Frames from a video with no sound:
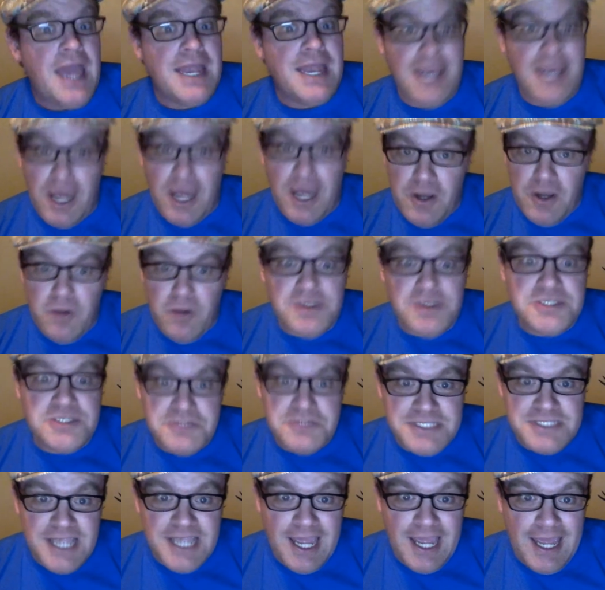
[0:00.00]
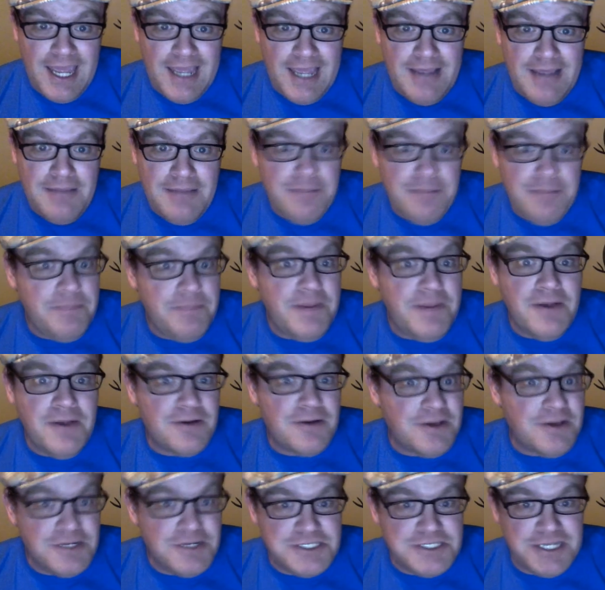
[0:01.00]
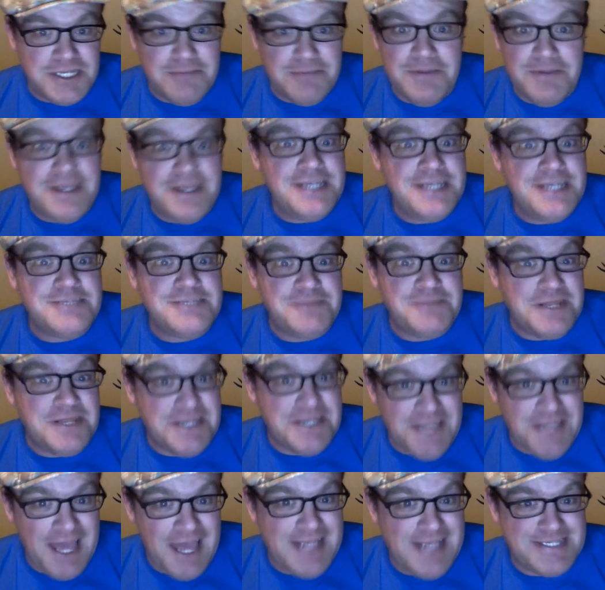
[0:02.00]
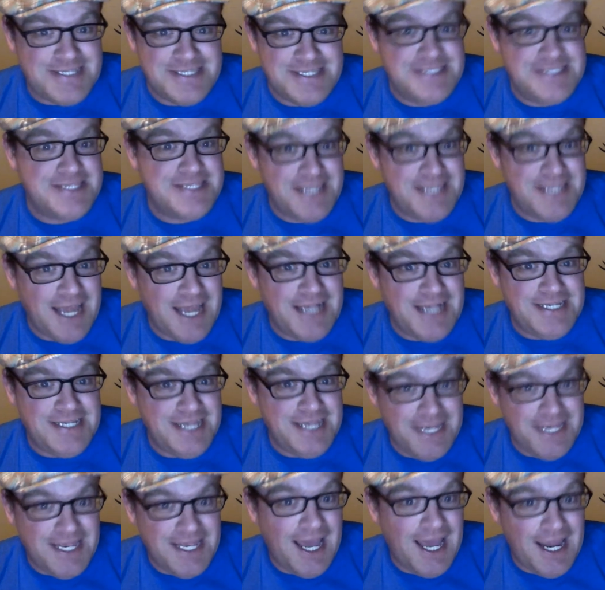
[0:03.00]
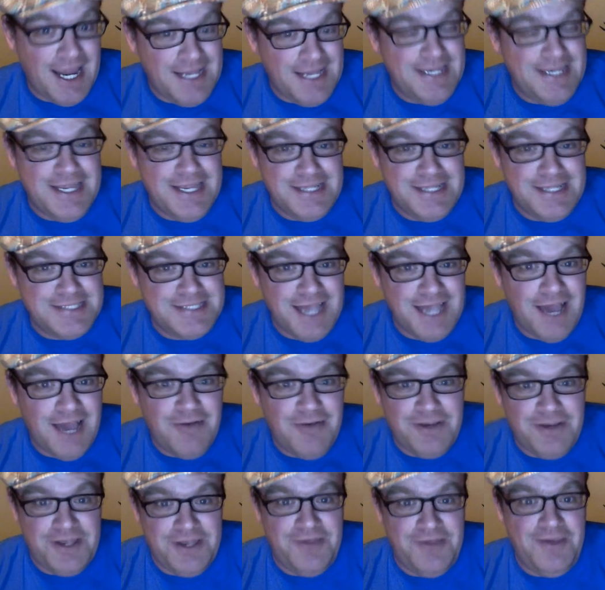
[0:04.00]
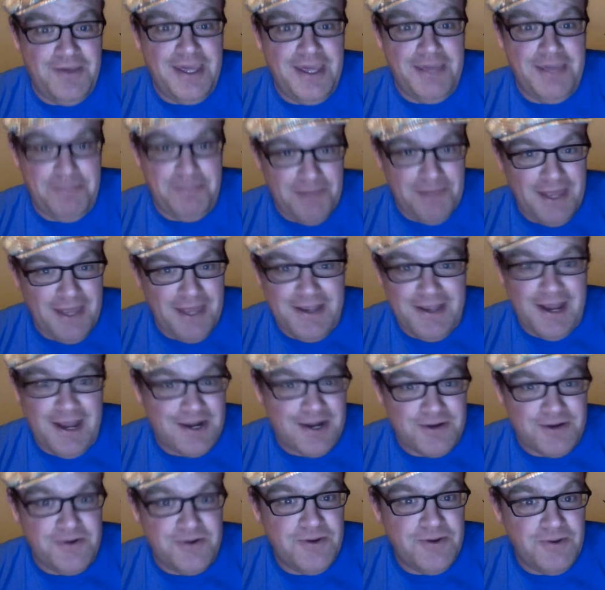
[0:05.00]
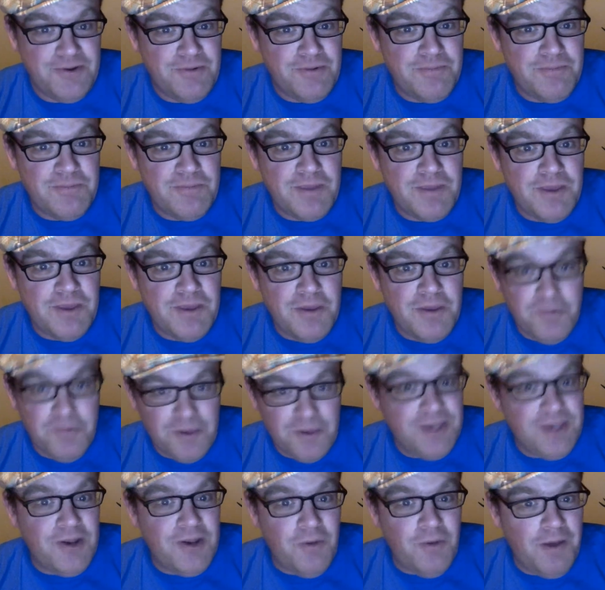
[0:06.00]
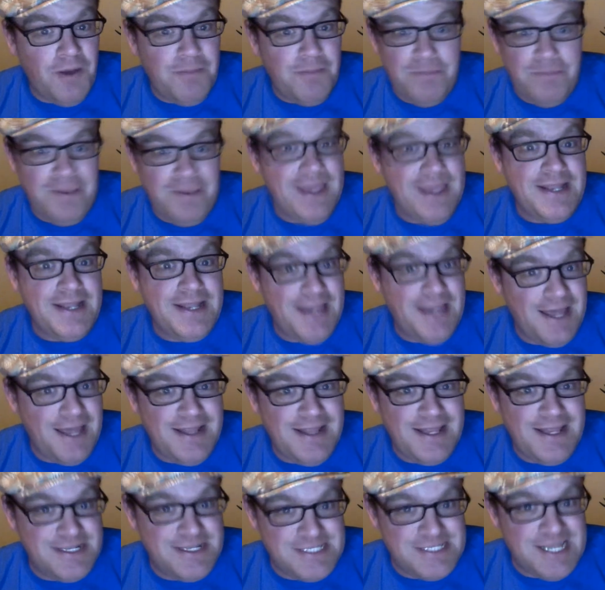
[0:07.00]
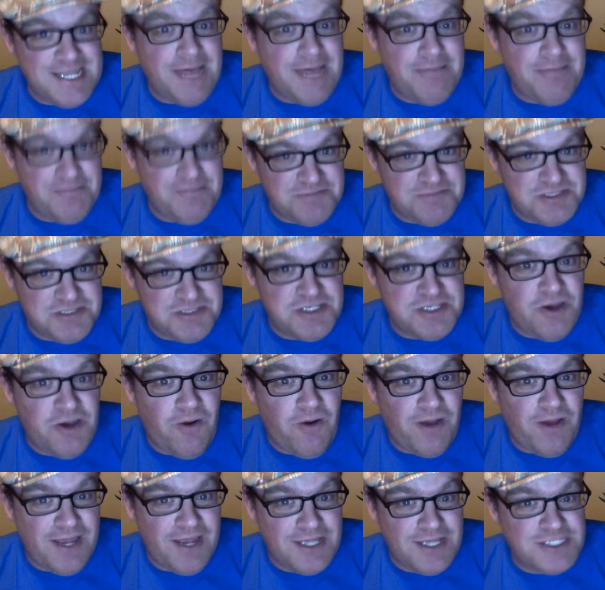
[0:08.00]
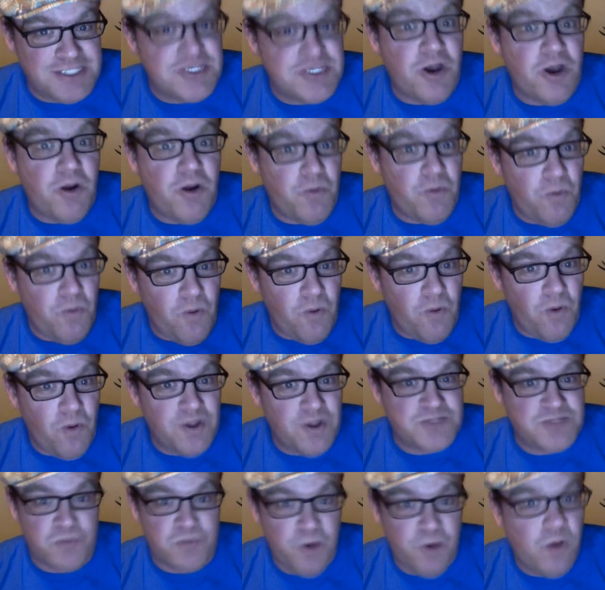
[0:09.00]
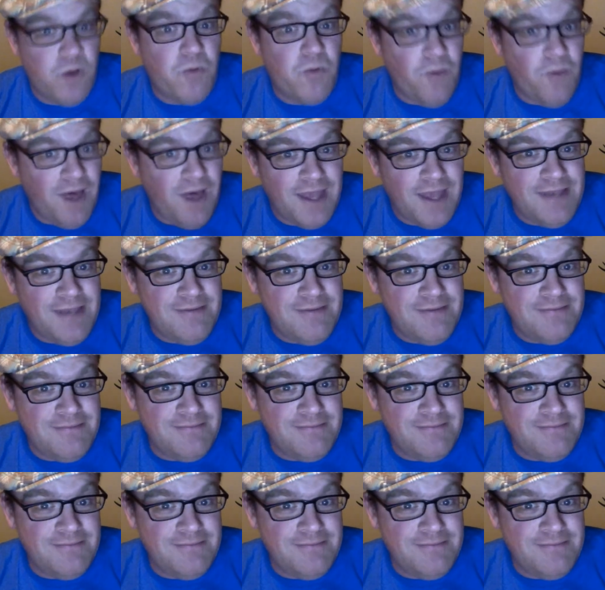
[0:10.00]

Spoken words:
Now, I know what you're saying, Peter Cushing, but he's been dead since the 1990s. How could he play Doctor Who? Well, you know what? Being dead didn't stop him from starring in Star Wars Rogue One.